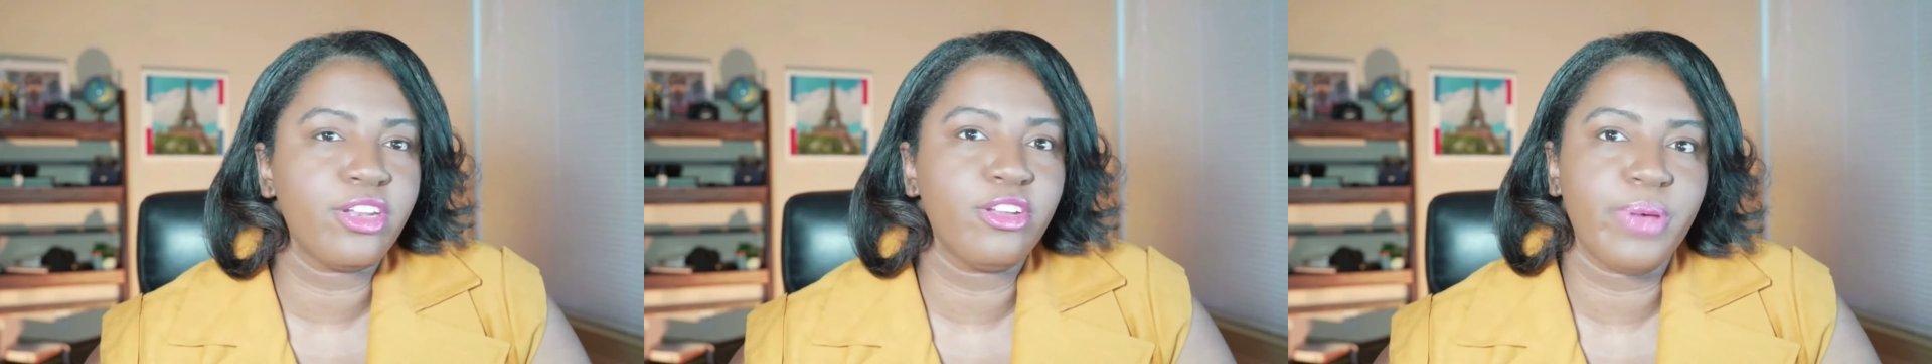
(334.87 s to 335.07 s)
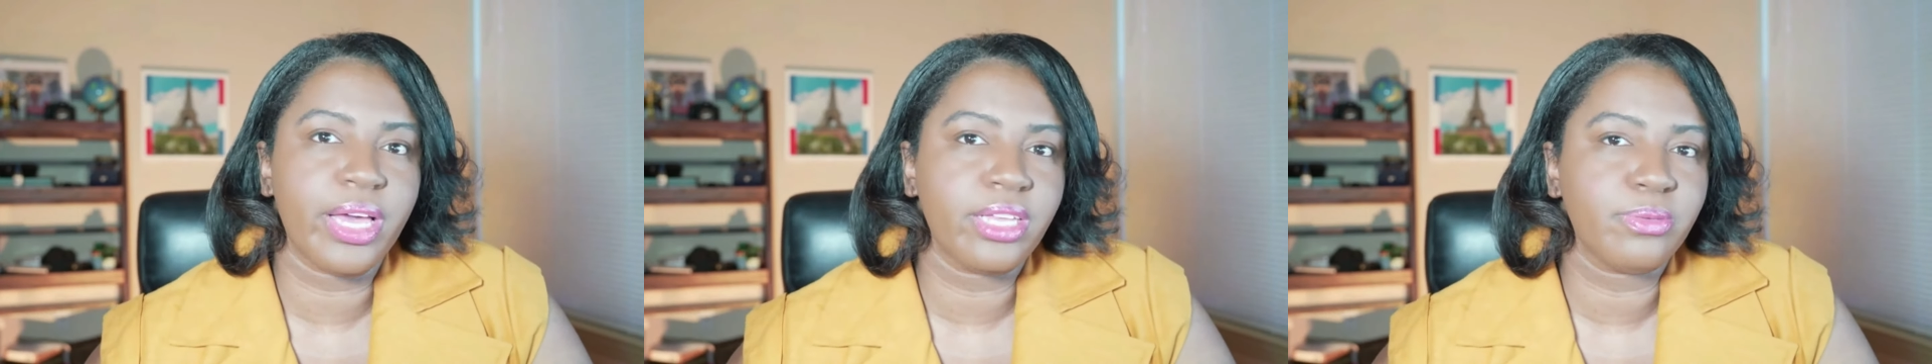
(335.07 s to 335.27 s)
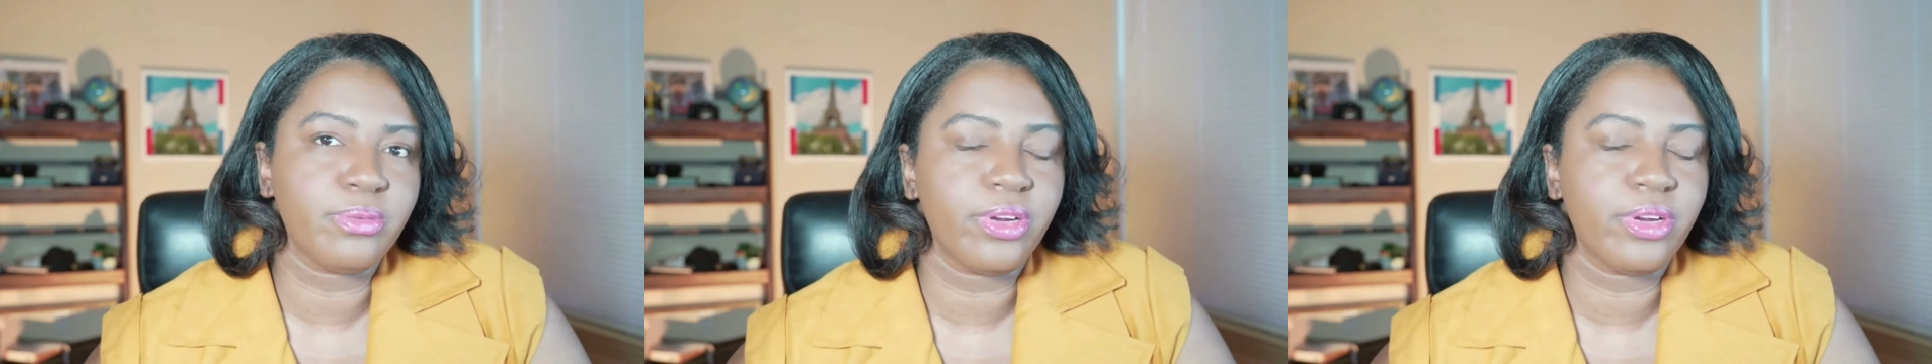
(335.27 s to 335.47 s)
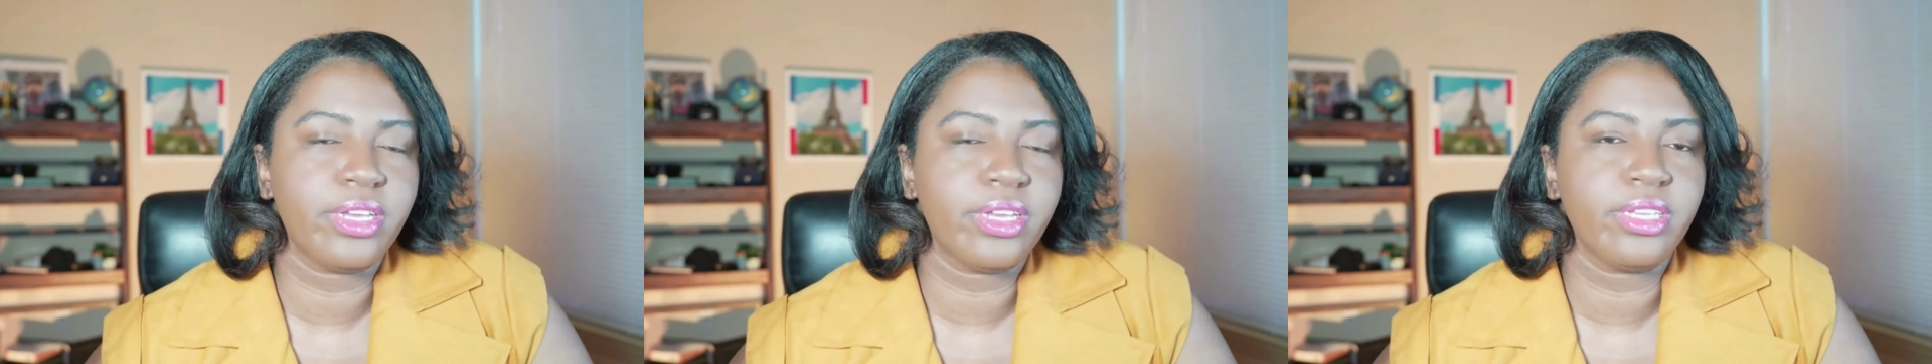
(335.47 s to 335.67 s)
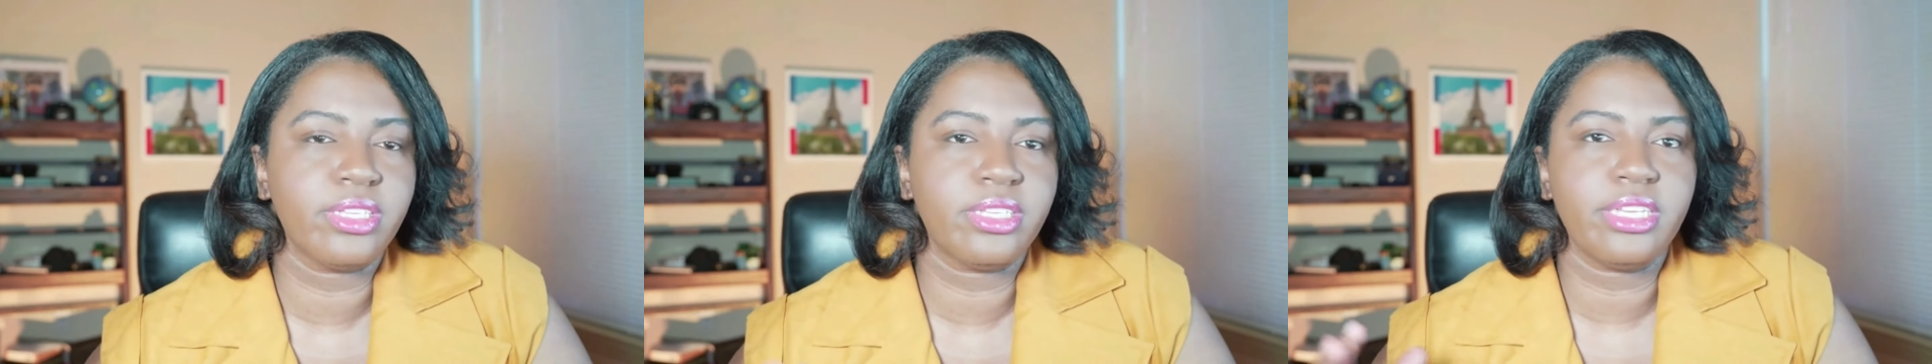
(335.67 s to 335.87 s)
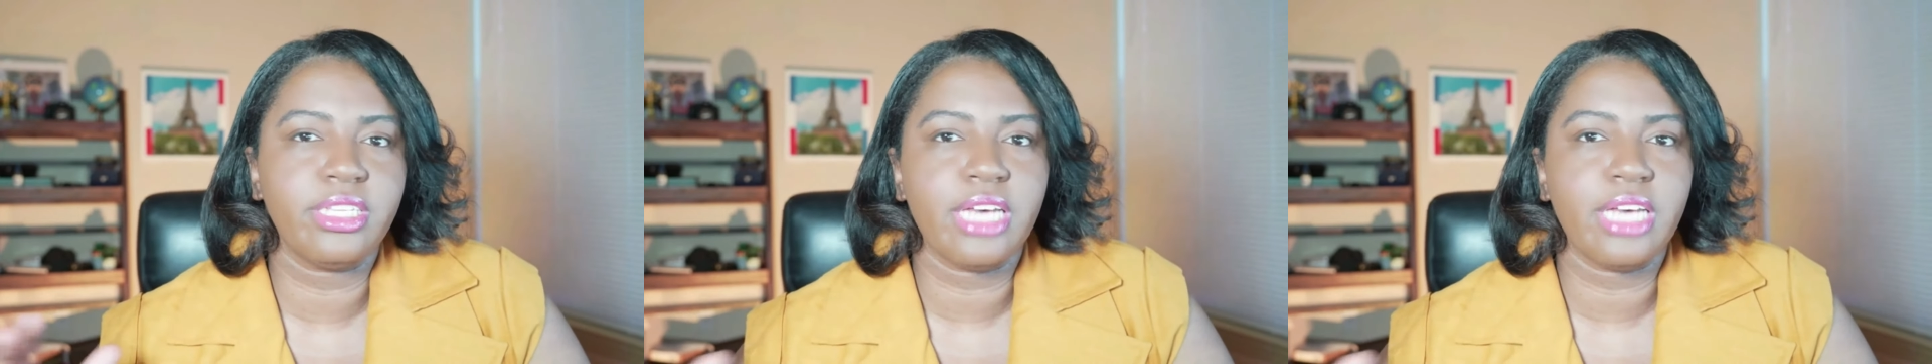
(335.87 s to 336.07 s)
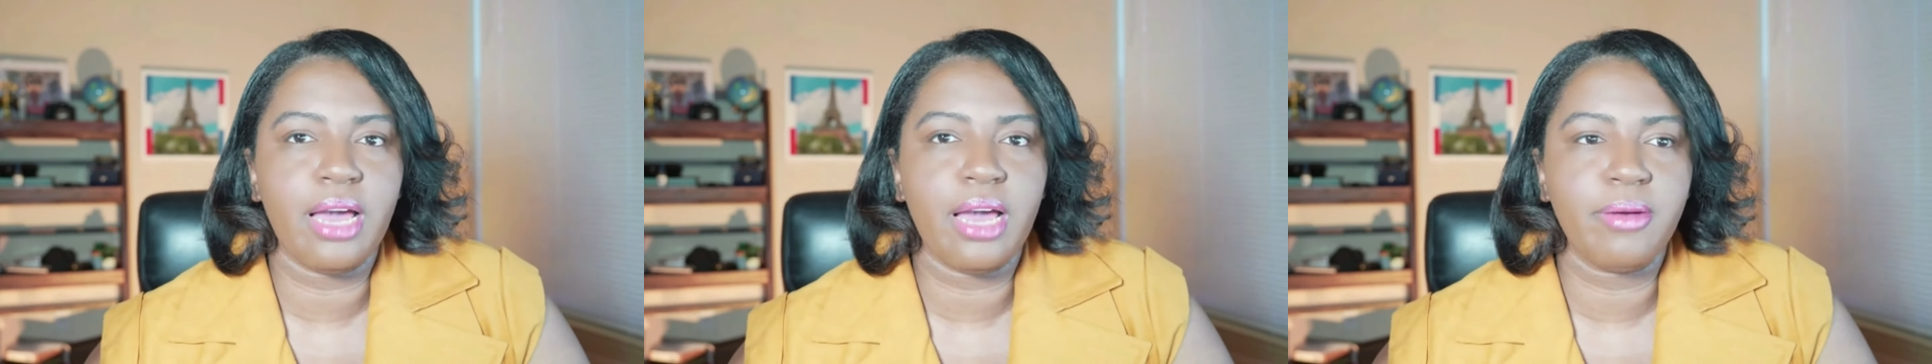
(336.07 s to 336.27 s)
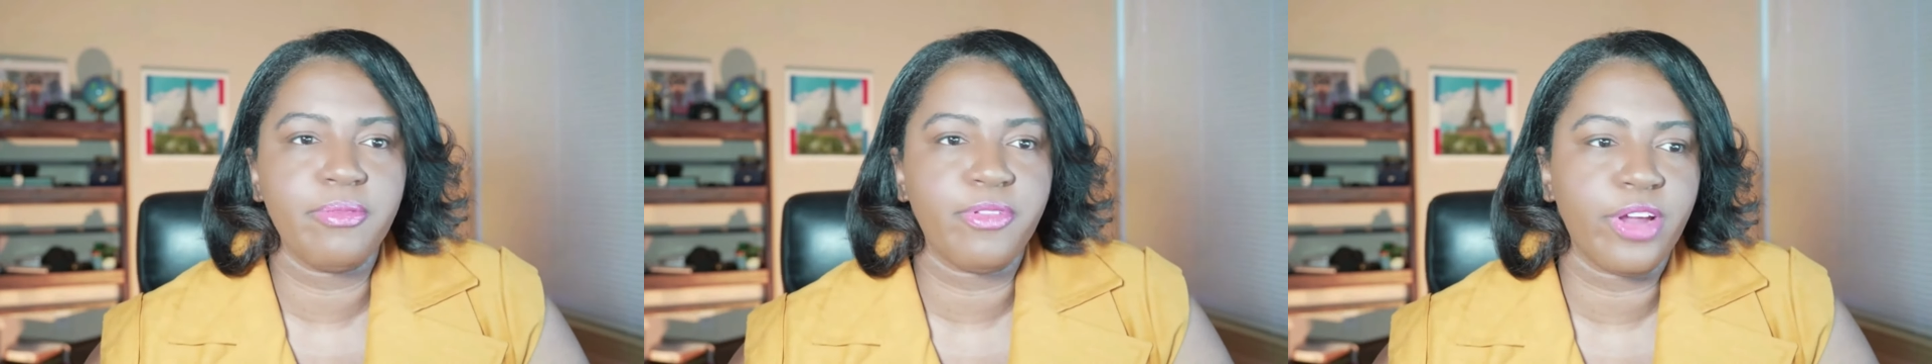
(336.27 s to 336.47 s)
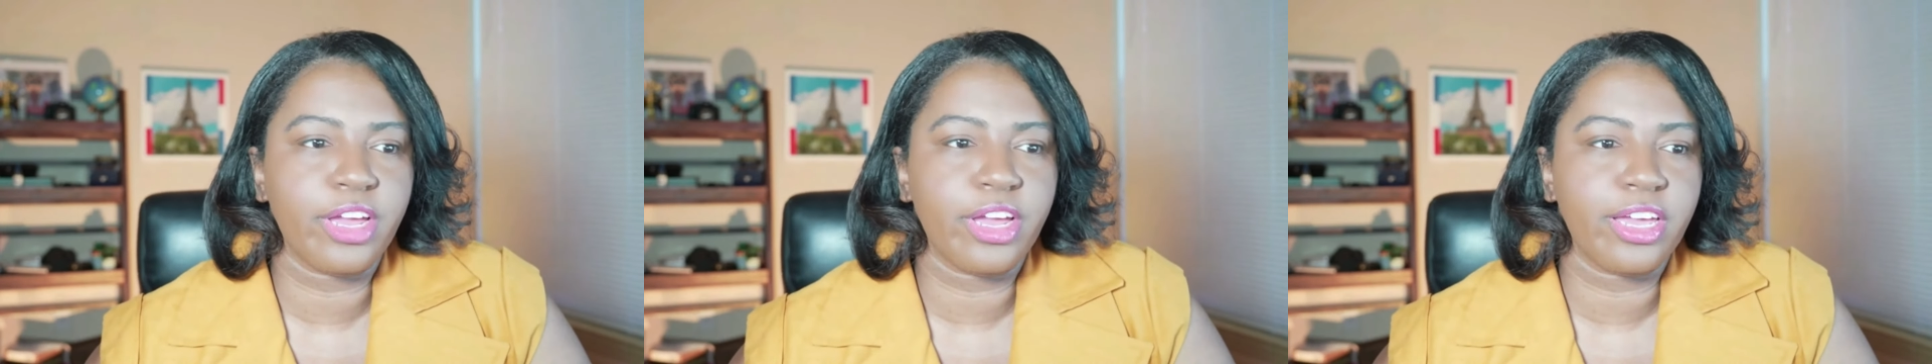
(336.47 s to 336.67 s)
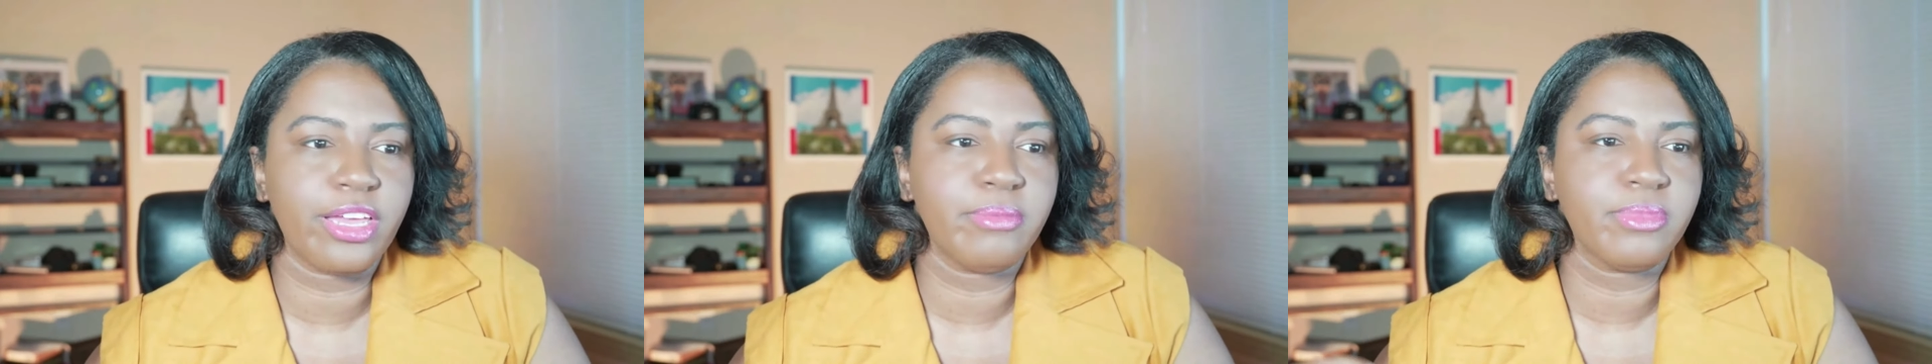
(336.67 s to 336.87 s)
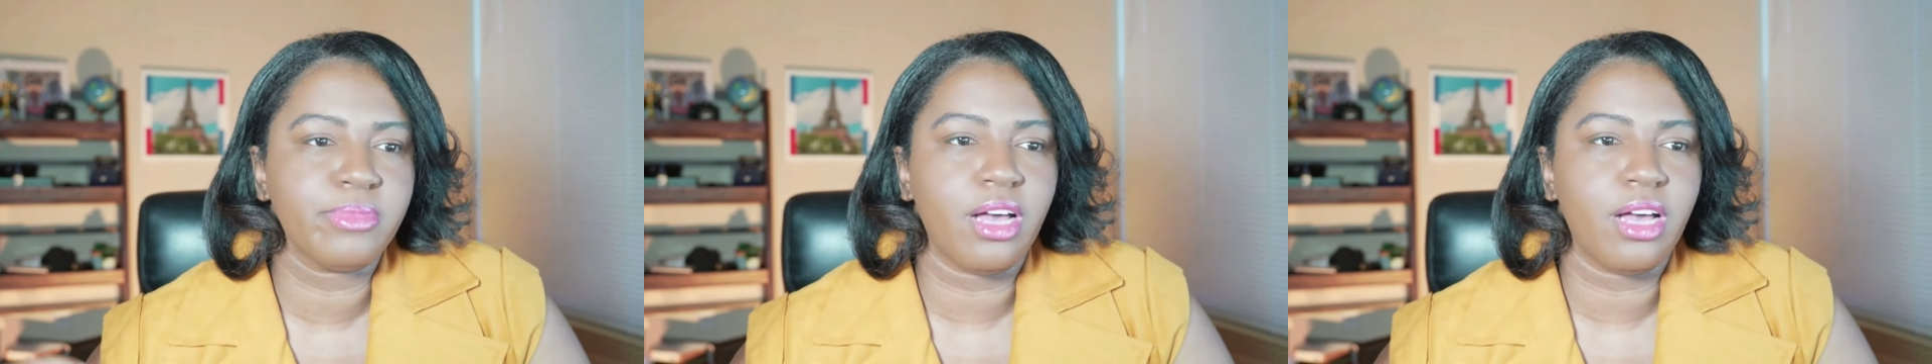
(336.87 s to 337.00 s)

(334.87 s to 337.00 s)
passport you can see time frames